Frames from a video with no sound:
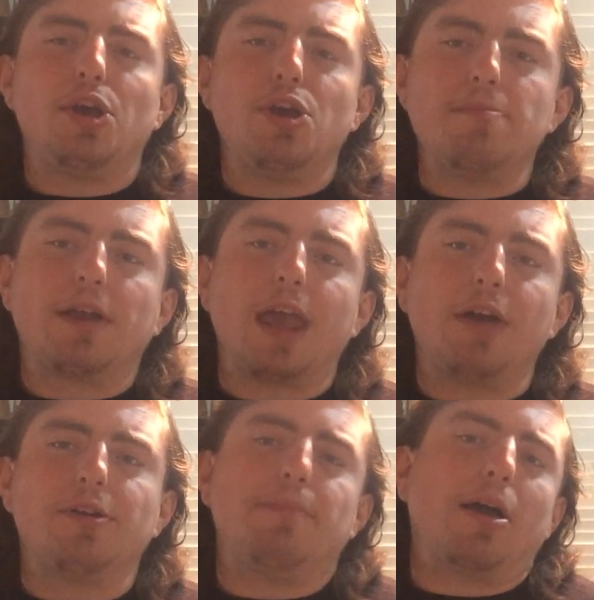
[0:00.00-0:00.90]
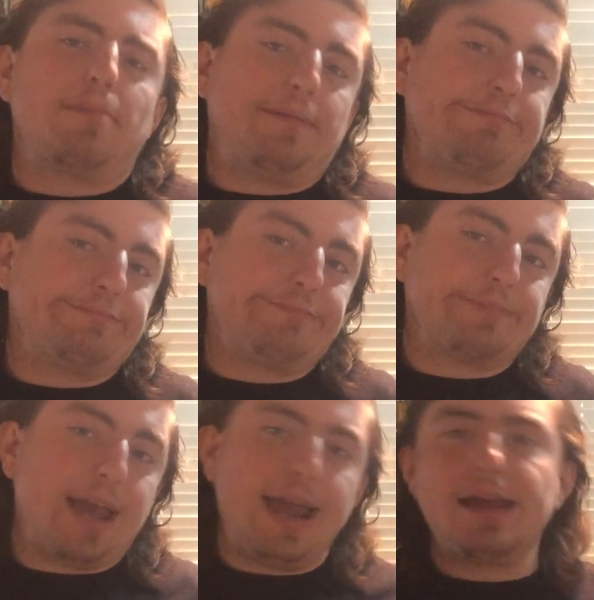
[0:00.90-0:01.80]
human character development.
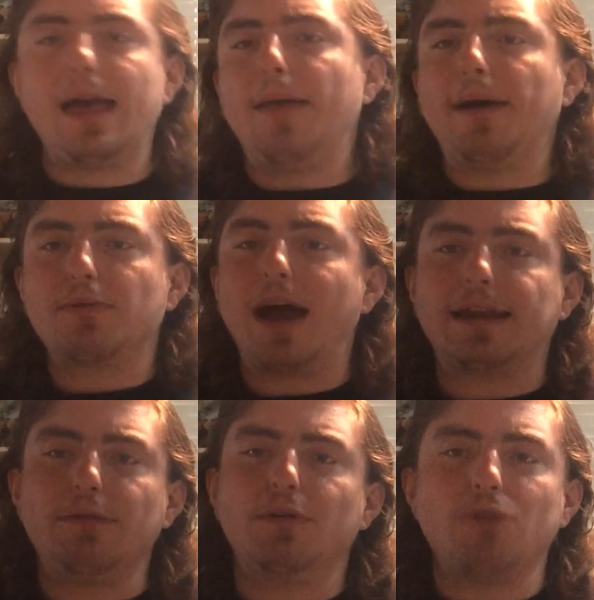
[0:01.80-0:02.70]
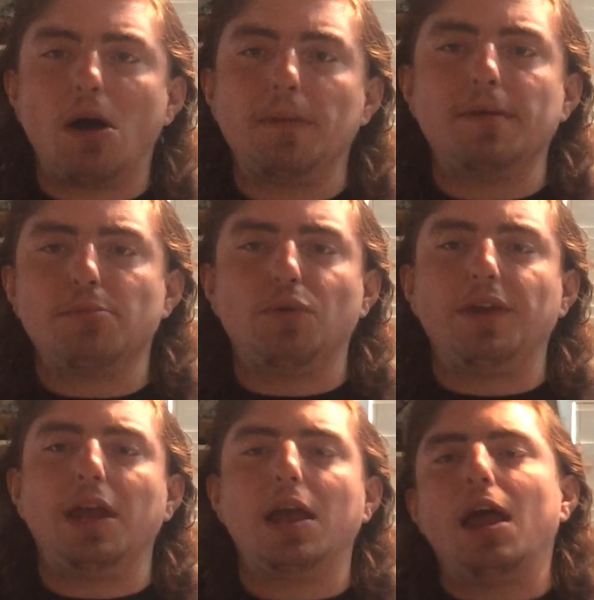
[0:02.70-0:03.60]
Okay? That's what I see was wrong with this
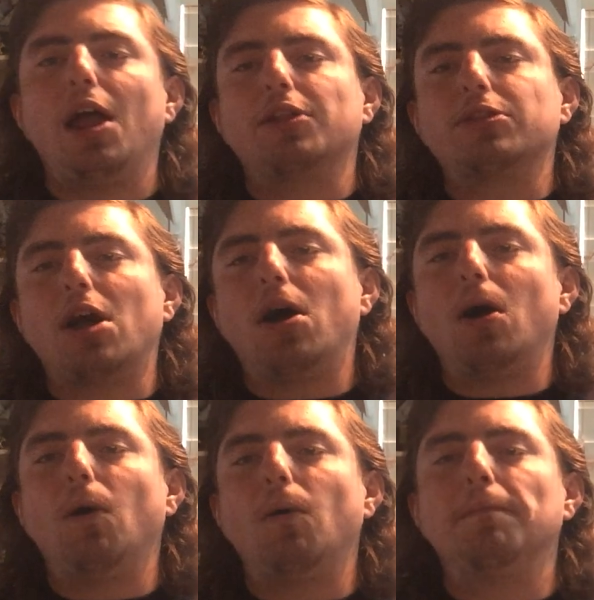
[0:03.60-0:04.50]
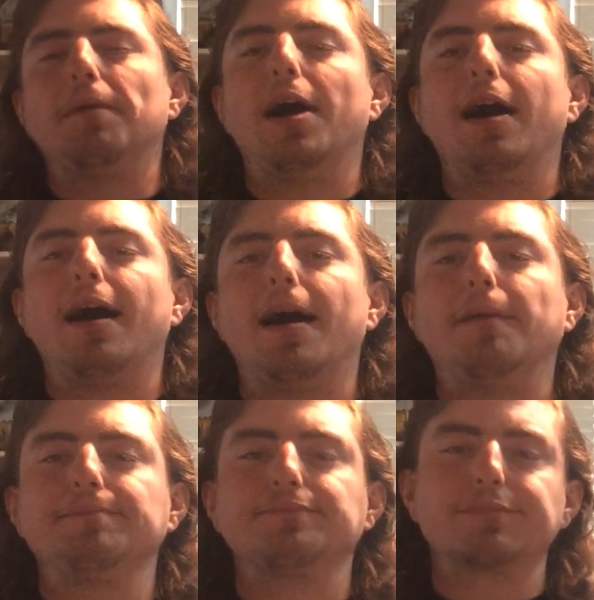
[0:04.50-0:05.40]
movie. So,
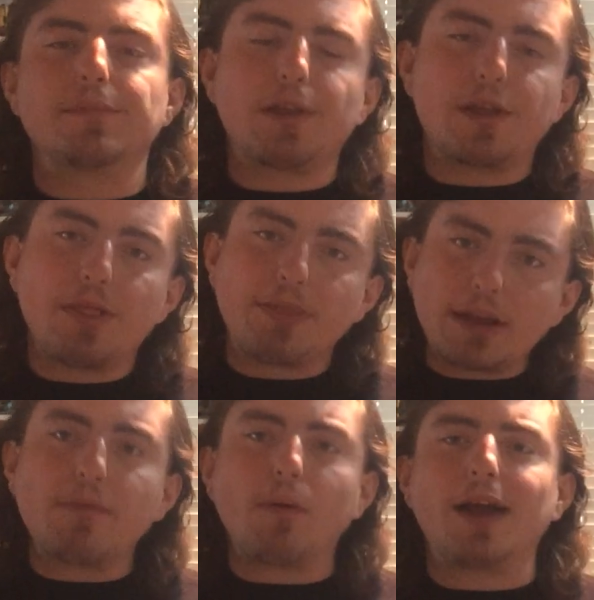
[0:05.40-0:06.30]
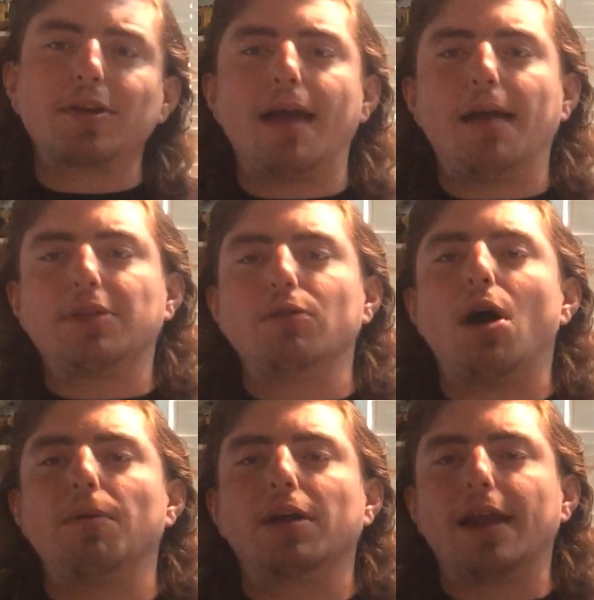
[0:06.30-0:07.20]
um, thank y'all for watching my Everything
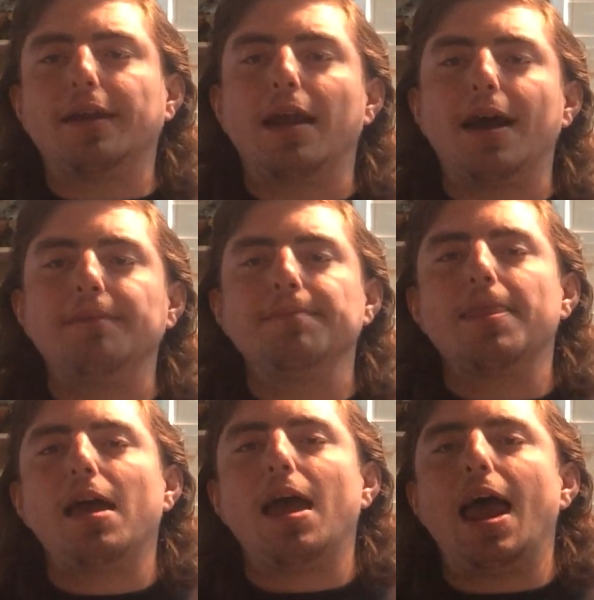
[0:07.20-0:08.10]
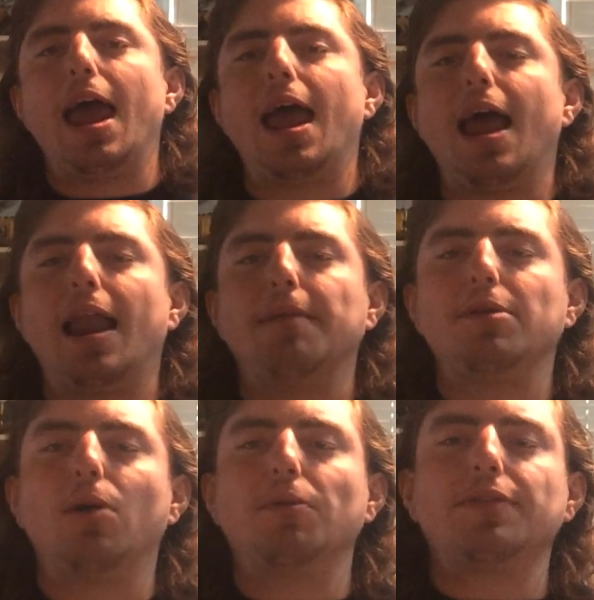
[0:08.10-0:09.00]
Wrong with Godzilla. And let
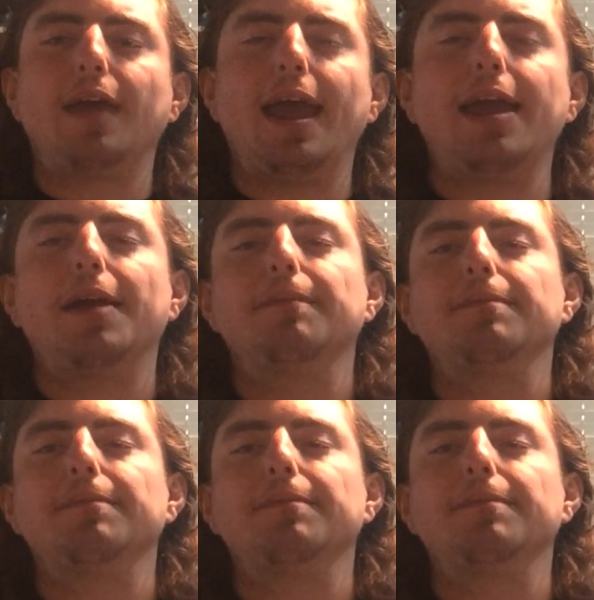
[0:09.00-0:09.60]
me know what you think.